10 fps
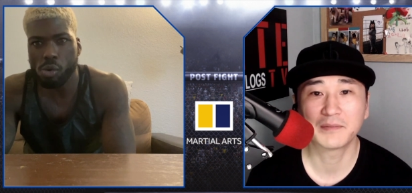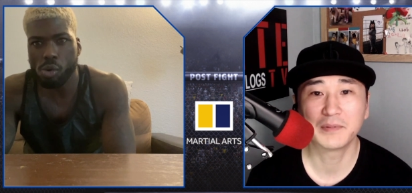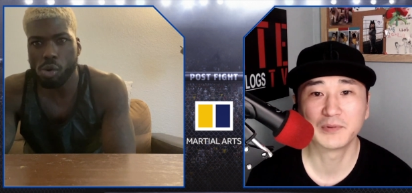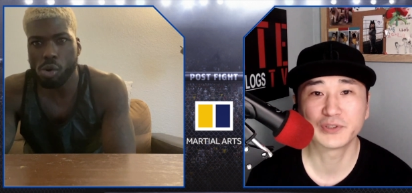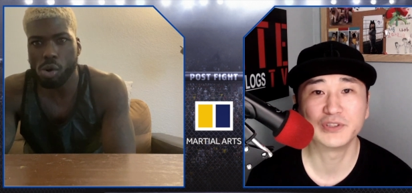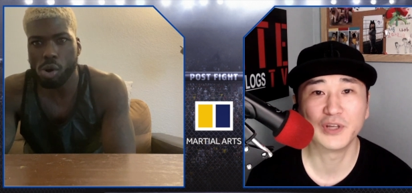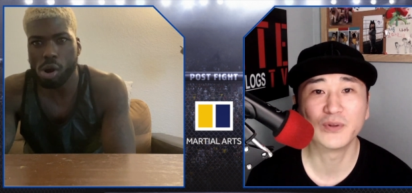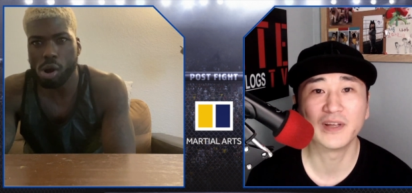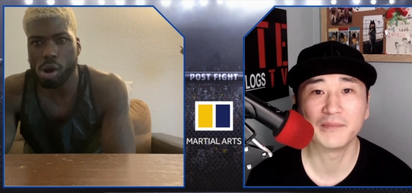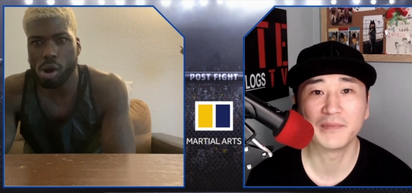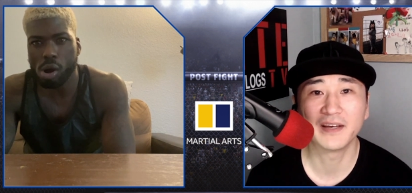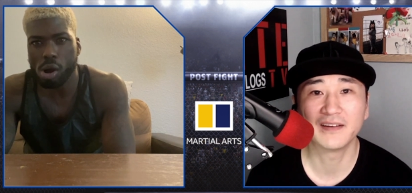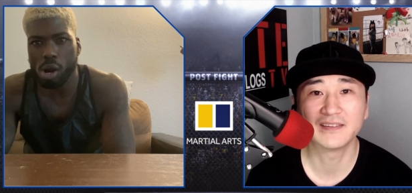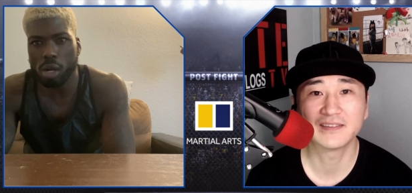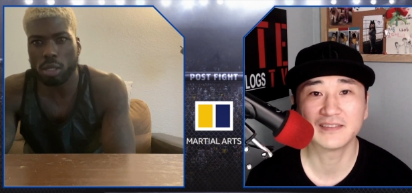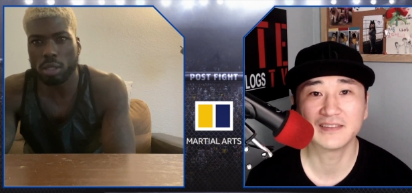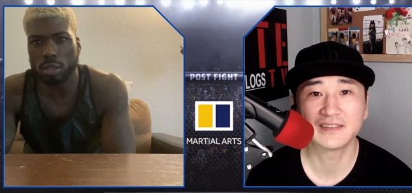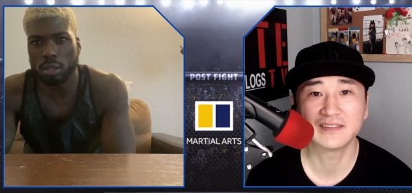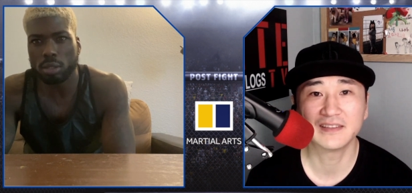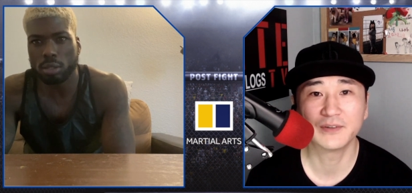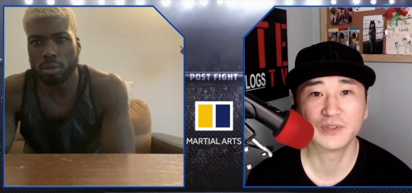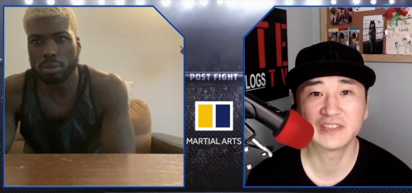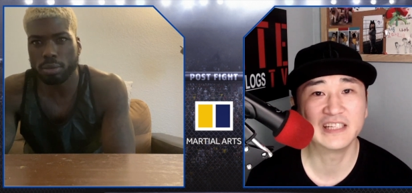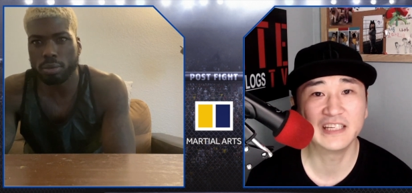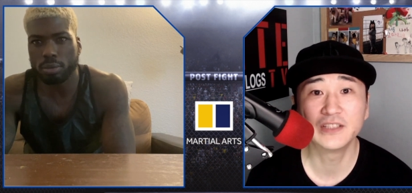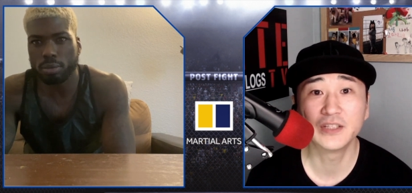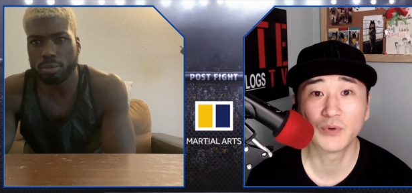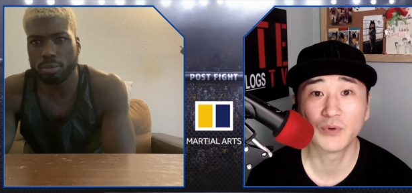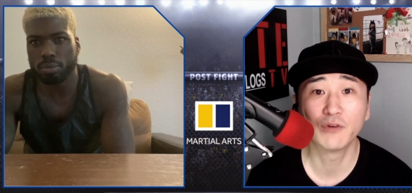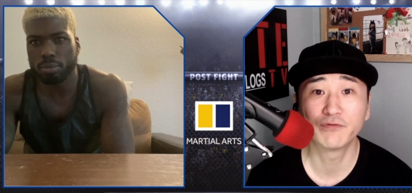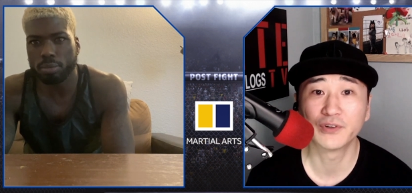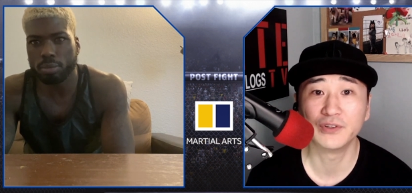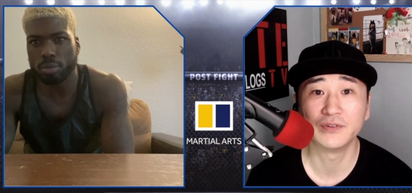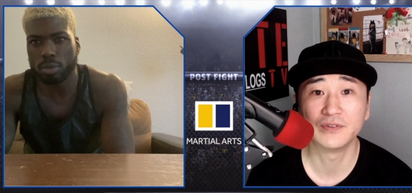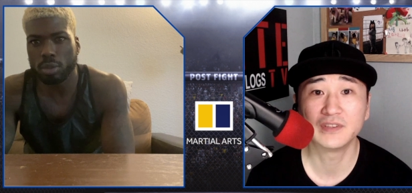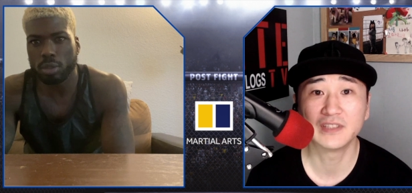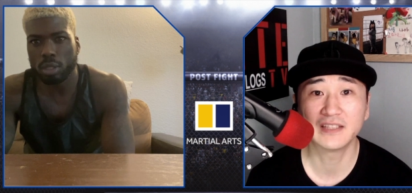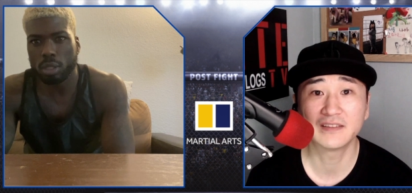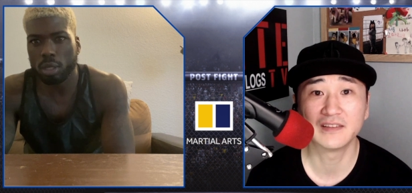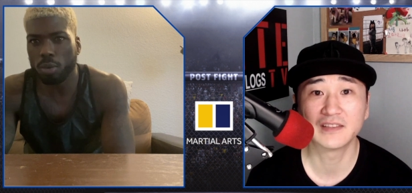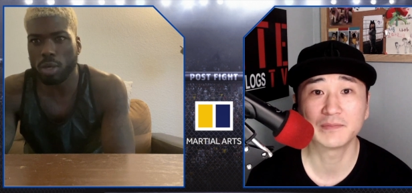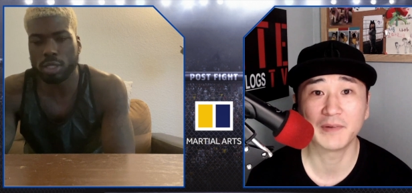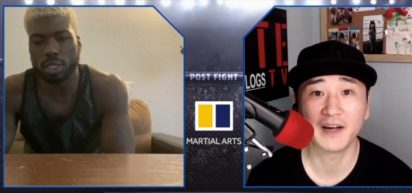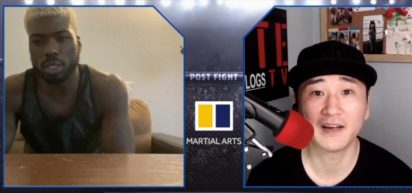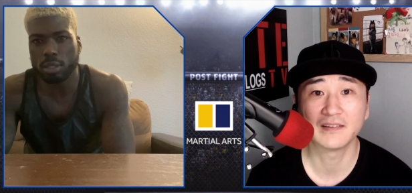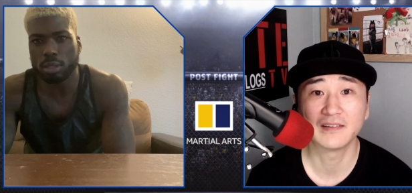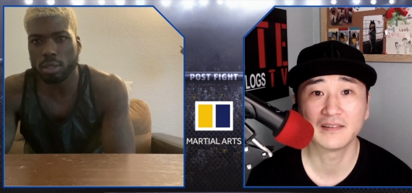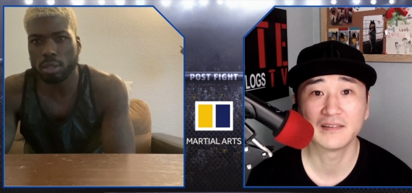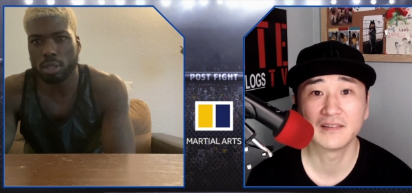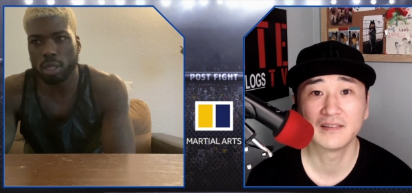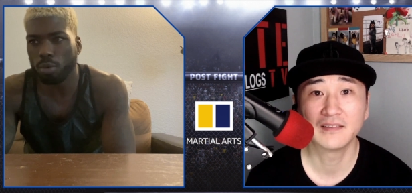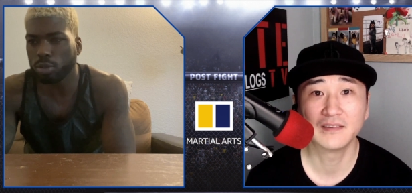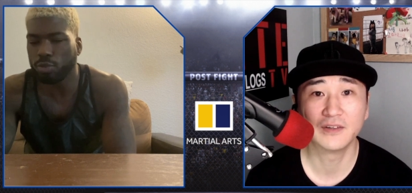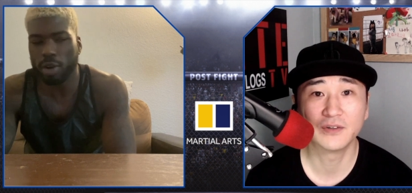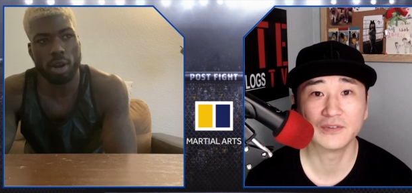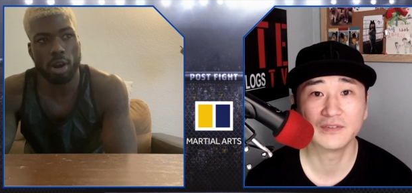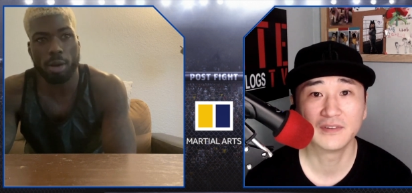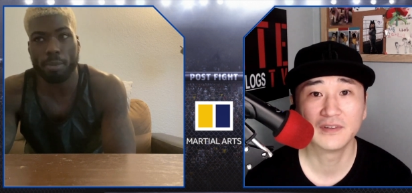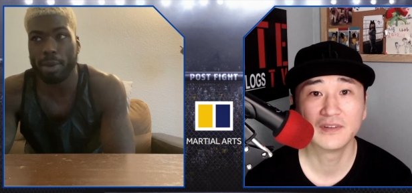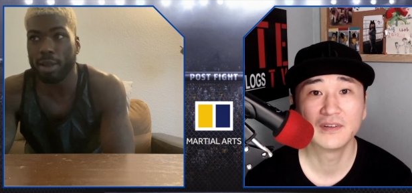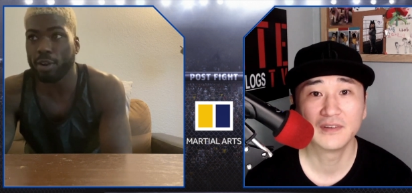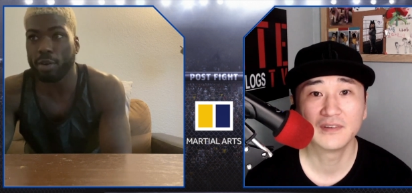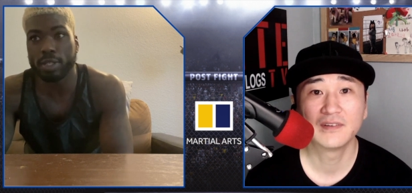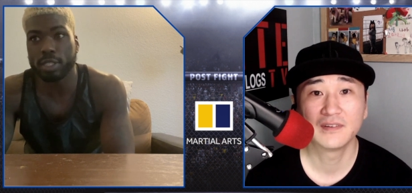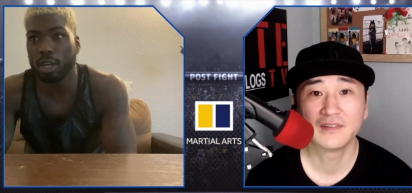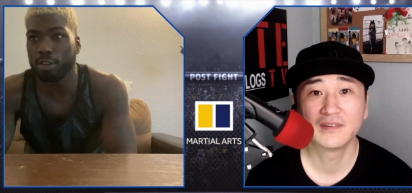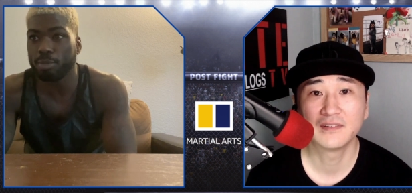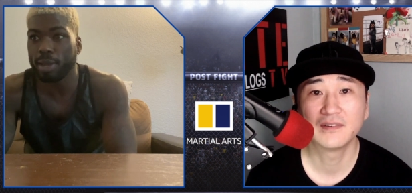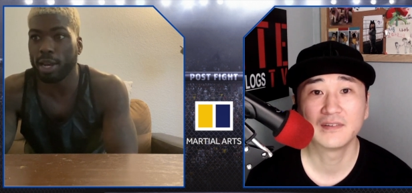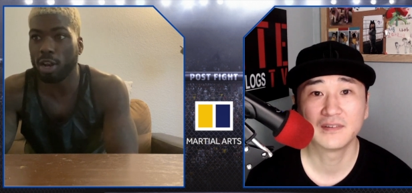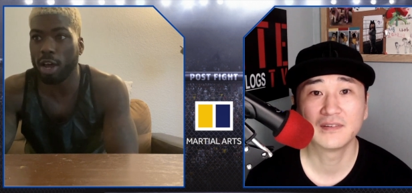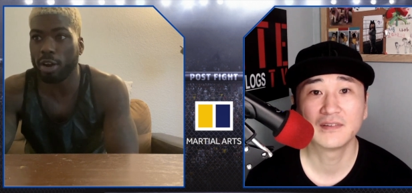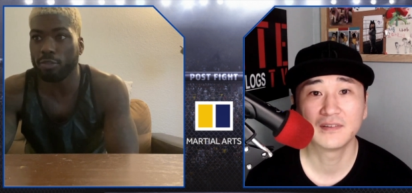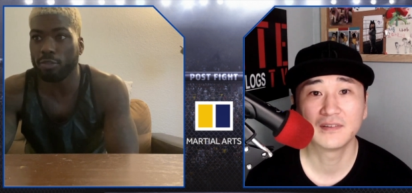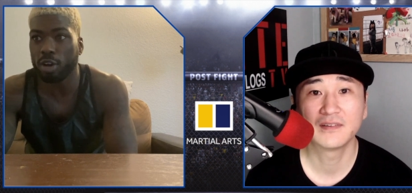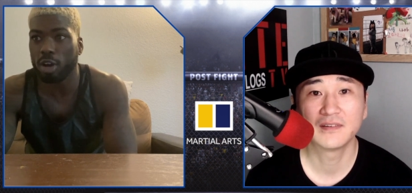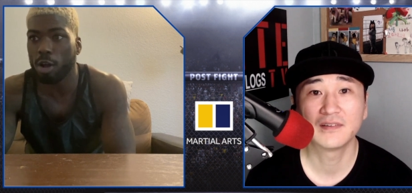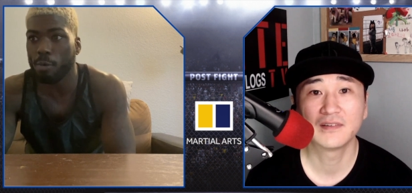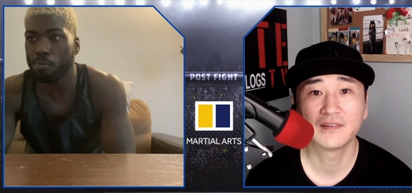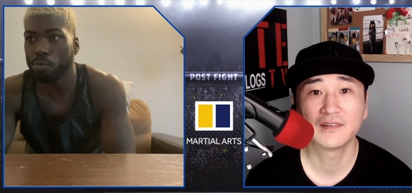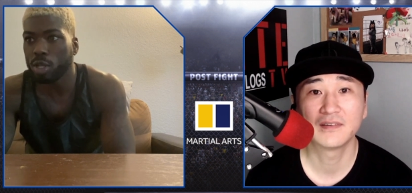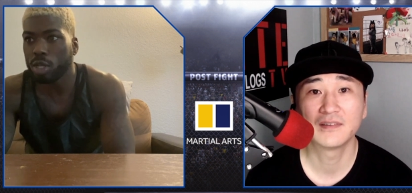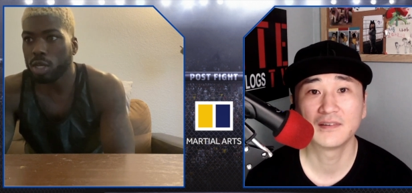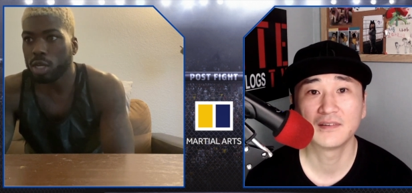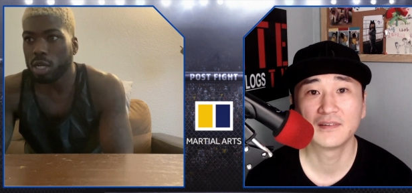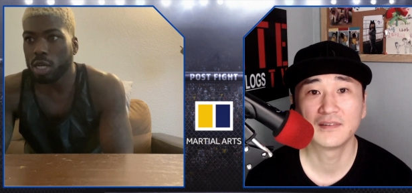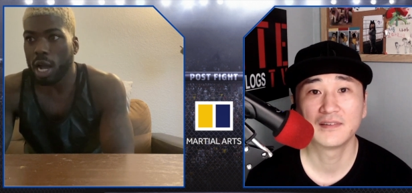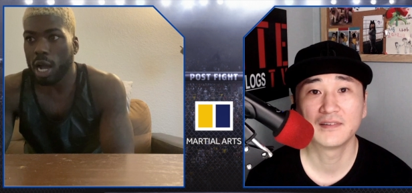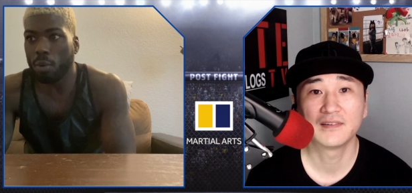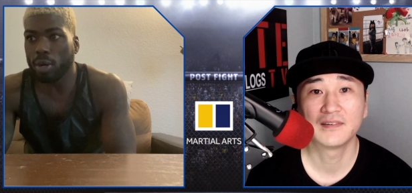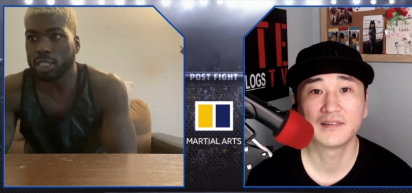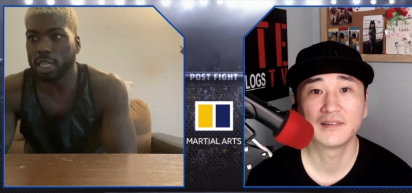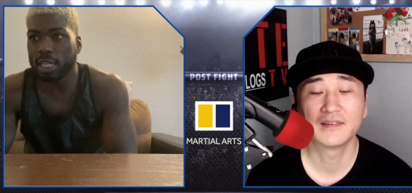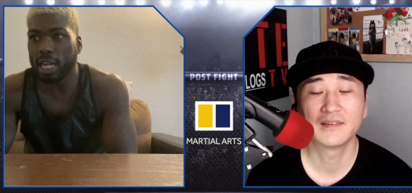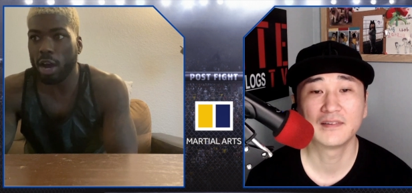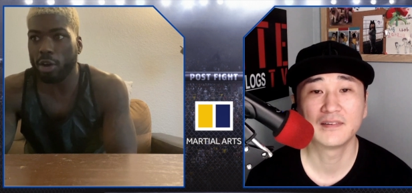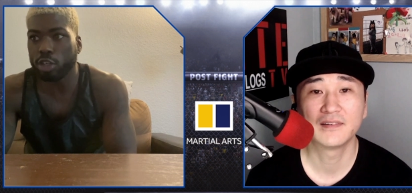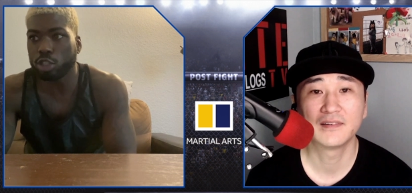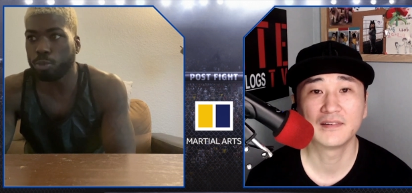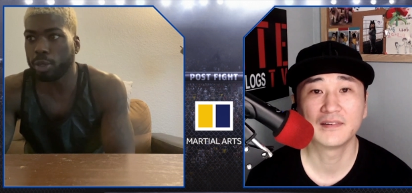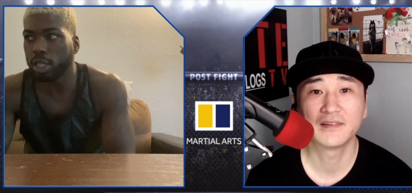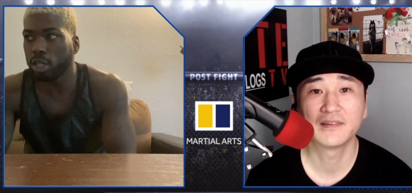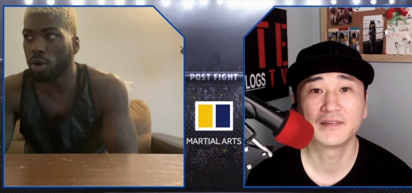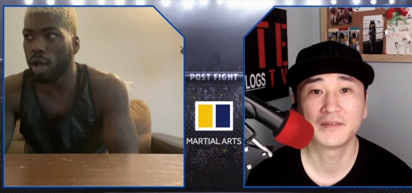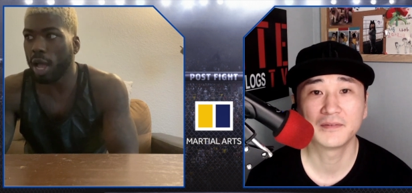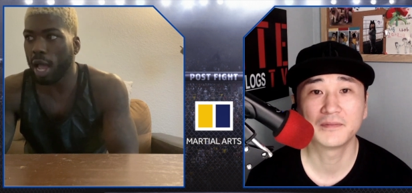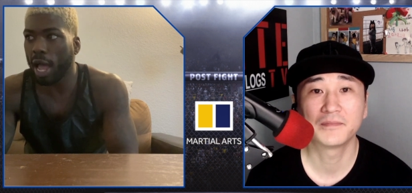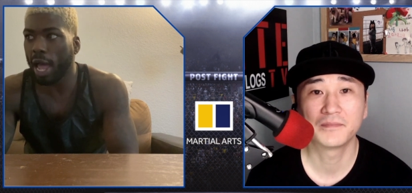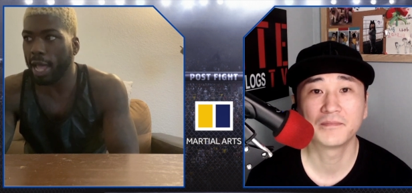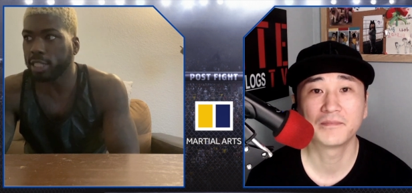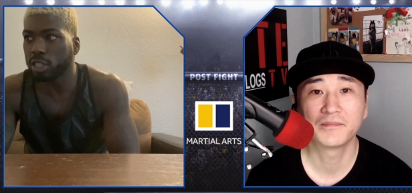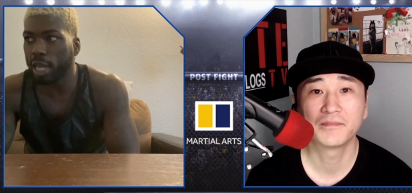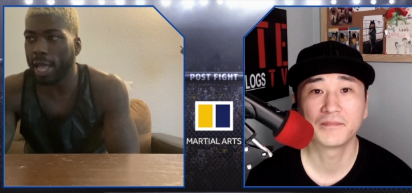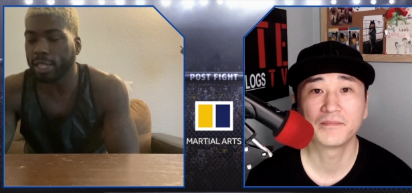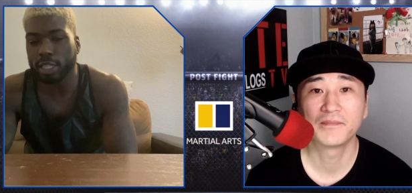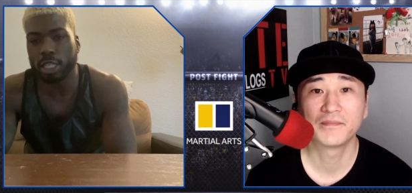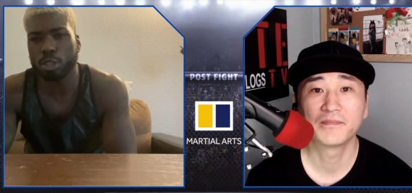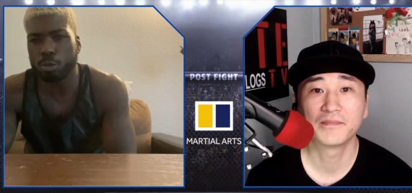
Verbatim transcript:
Speaker 1: of people should know that, man. It's, it's it wasn't an easy road for you to get to this. It spot. wasn't. It was you know, very hard,
Speaker 2: man. Very tough, man. A lot of um, I want to say doubters, but you know, I, I had to I had to keep